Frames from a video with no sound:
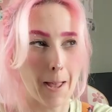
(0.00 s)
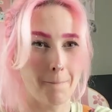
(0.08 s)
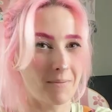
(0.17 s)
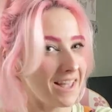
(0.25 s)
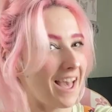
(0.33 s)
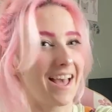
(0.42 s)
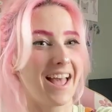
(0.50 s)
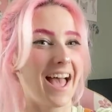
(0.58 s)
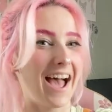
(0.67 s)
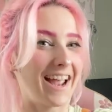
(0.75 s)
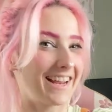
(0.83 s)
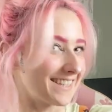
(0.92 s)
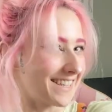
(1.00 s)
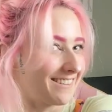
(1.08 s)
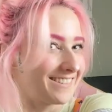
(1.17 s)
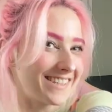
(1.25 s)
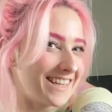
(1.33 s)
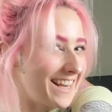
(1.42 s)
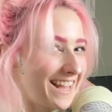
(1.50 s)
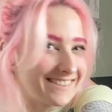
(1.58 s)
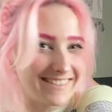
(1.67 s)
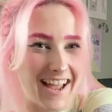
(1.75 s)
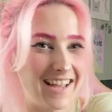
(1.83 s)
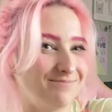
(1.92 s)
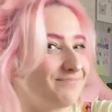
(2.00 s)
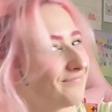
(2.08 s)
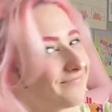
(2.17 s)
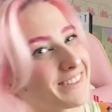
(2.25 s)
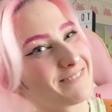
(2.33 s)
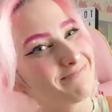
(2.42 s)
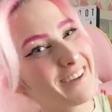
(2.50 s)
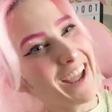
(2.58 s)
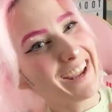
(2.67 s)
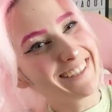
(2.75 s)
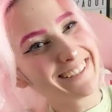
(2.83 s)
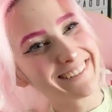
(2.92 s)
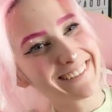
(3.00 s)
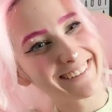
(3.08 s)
But yeah, I guess I will see you next time. Bye.